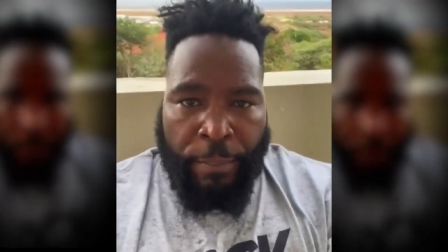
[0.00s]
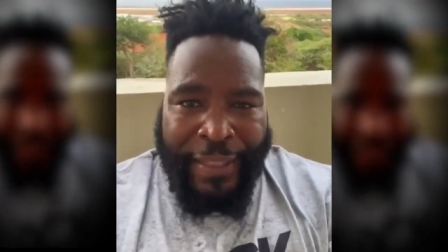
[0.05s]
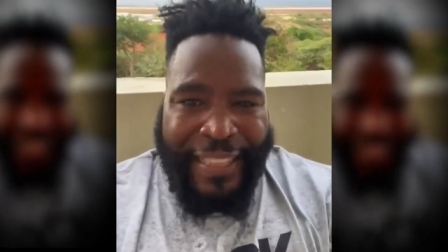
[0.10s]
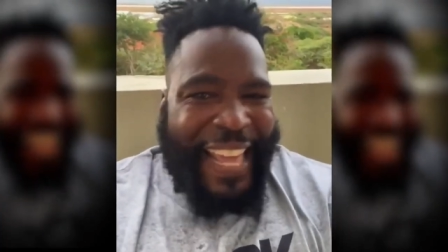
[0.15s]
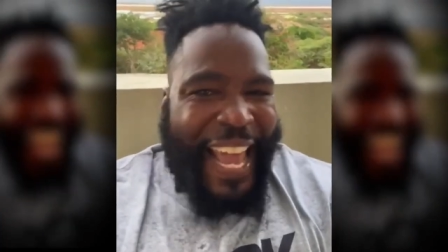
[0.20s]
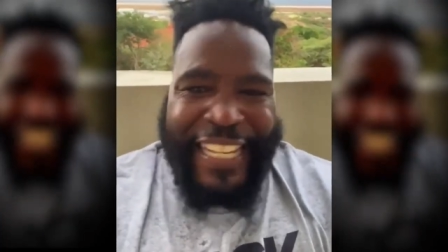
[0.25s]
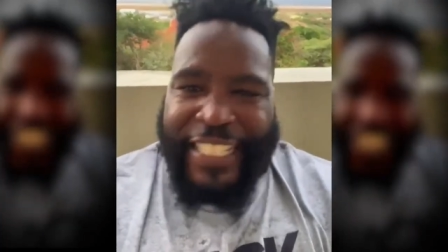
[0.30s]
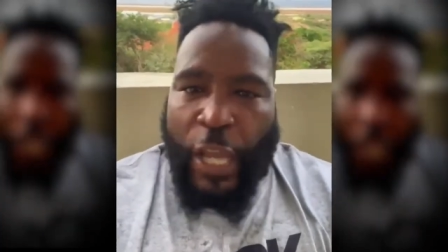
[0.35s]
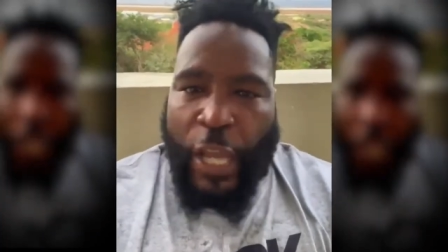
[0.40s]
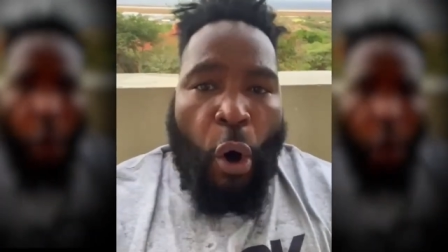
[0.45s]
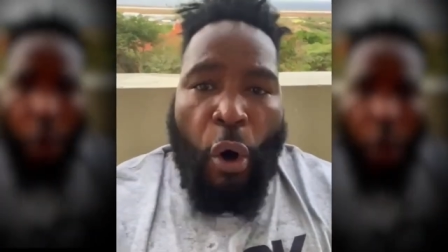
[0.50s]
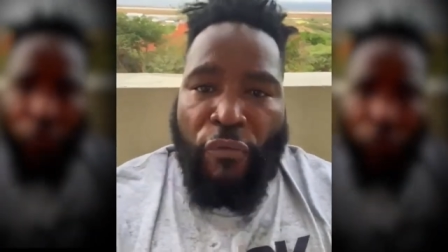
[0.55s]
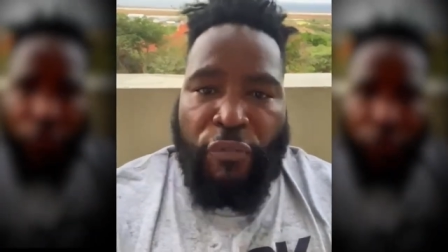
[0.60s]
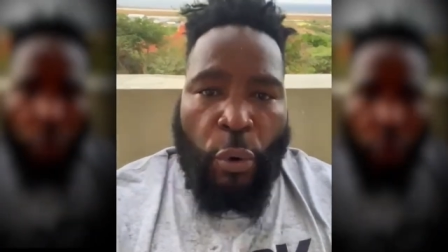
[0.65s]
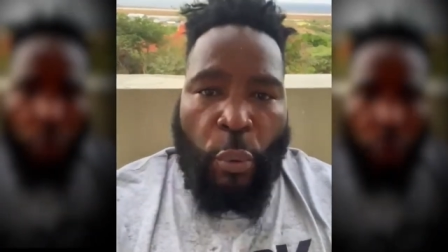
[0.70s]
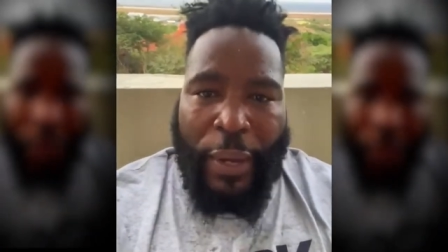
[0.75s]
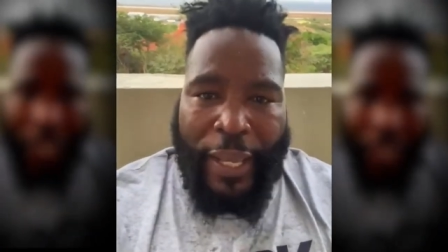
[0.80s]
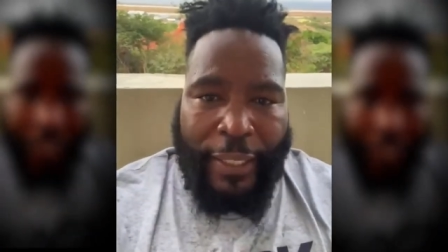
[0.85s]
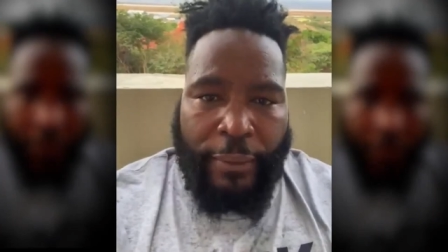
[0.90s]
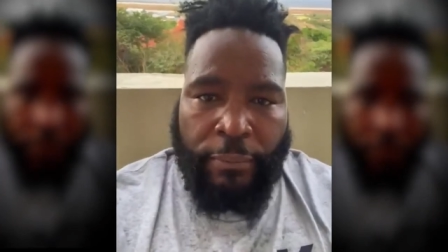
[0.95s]
That's over
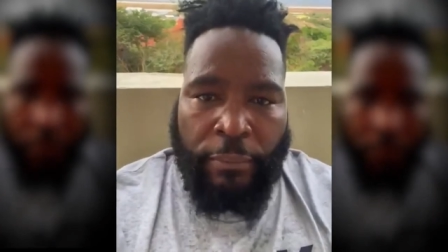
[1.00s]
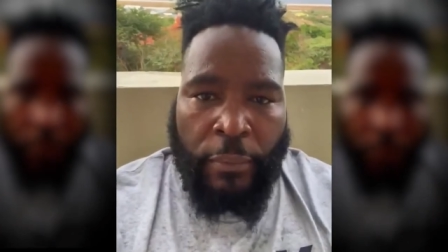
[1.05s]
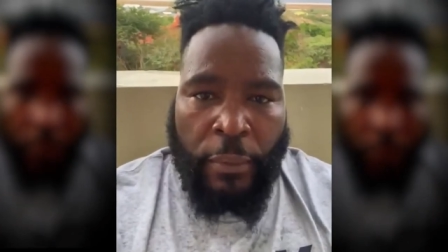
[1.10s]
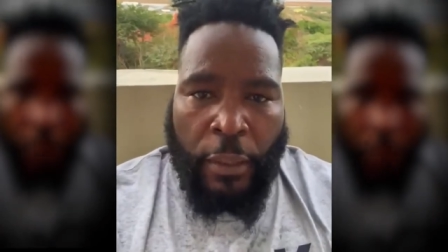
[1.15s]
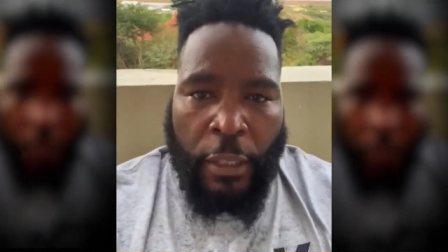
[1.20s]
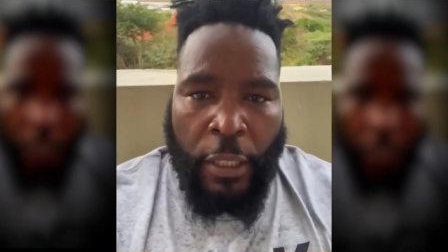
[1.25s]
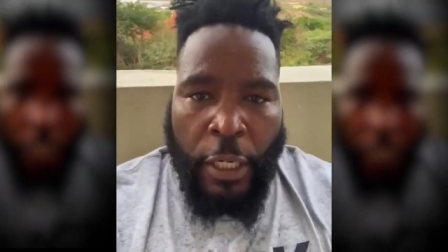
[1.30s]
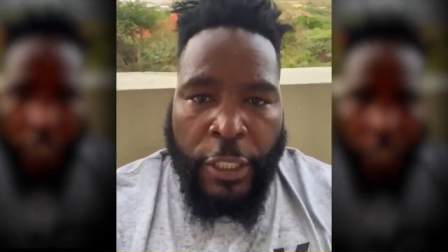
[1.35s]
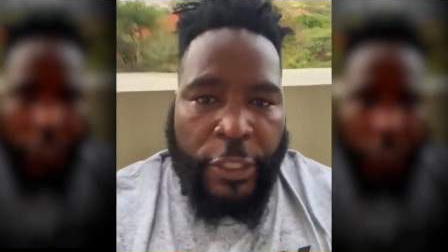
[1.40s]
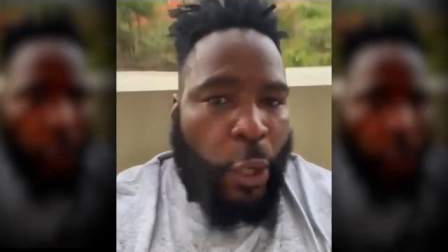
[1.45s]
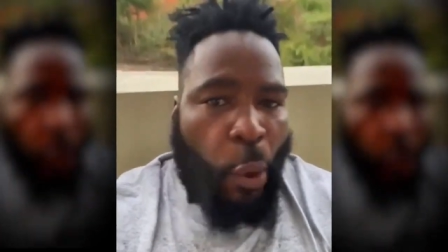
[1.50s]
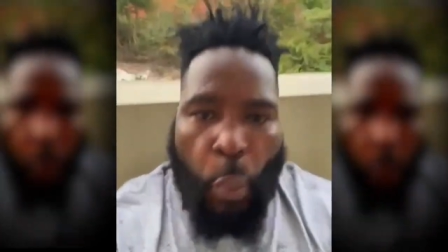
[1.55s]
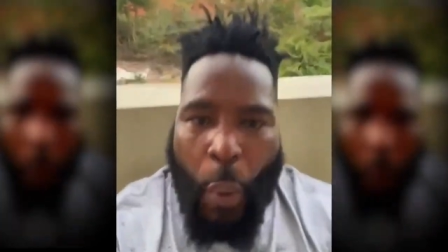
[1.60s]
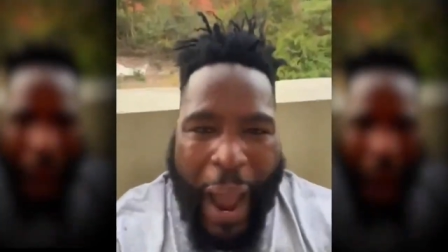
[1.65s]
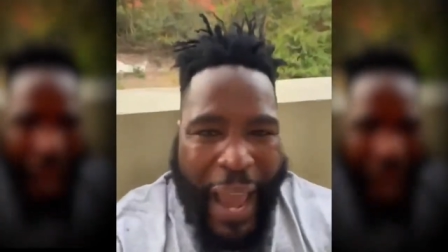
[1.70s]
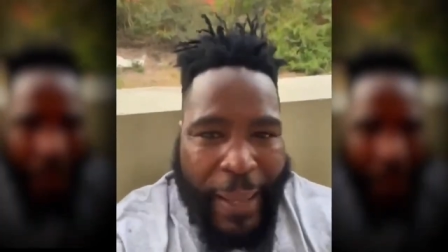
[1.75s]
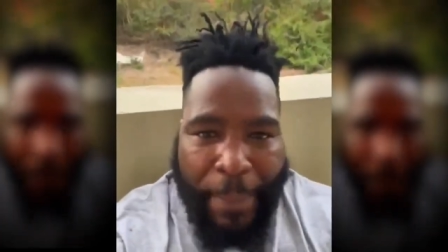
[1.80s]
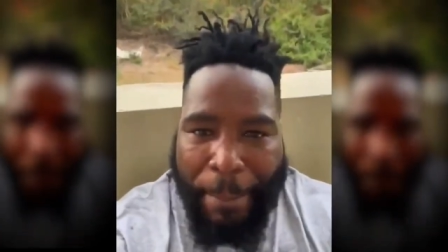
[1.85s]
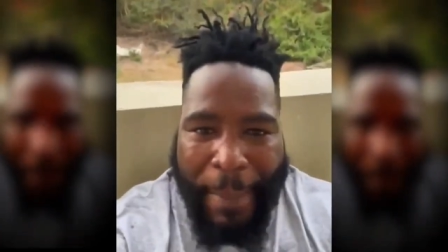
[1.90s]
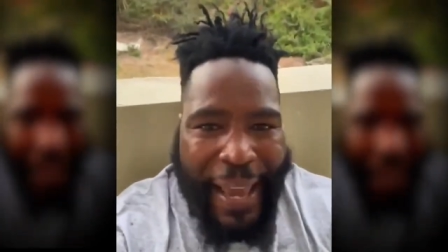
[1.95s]
with. The
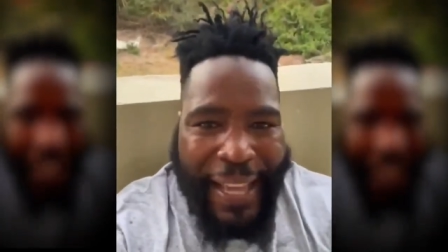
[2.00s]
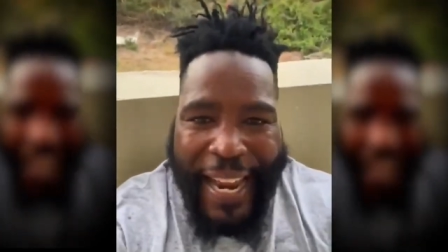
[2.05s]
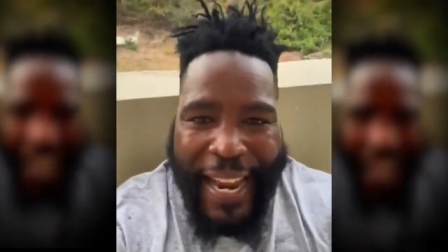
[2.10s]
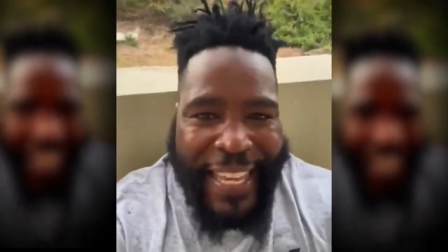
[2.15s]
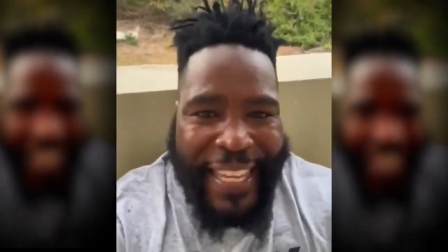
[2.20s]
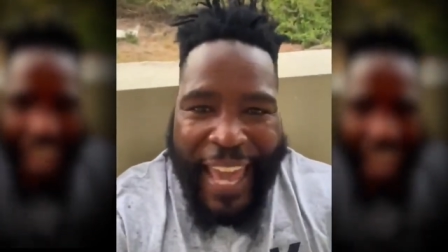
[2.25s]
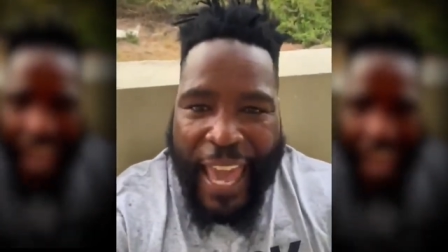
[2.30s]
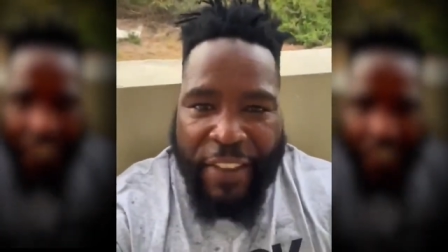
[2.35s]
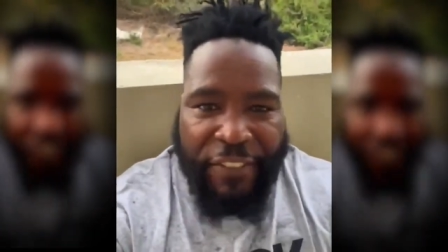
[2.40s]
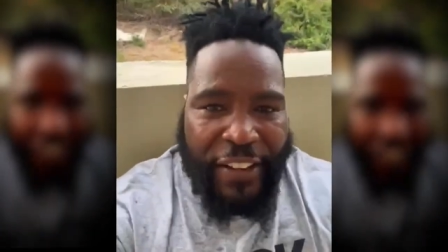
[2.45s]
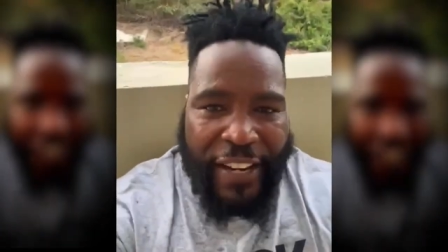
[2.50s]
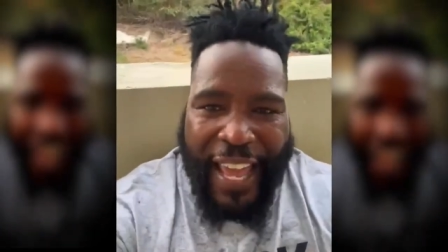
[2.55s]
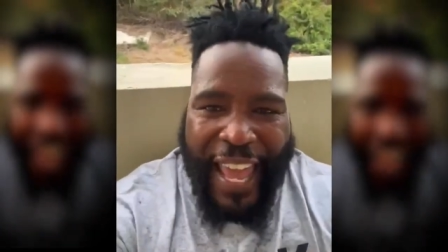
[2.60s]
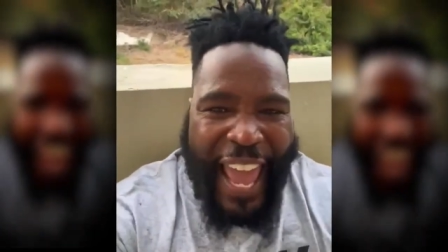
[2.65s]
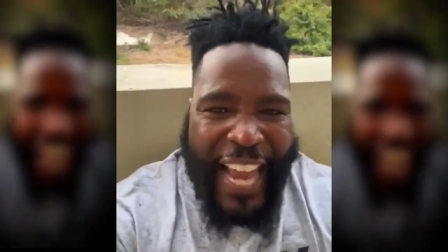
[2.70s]
white man ain't gave an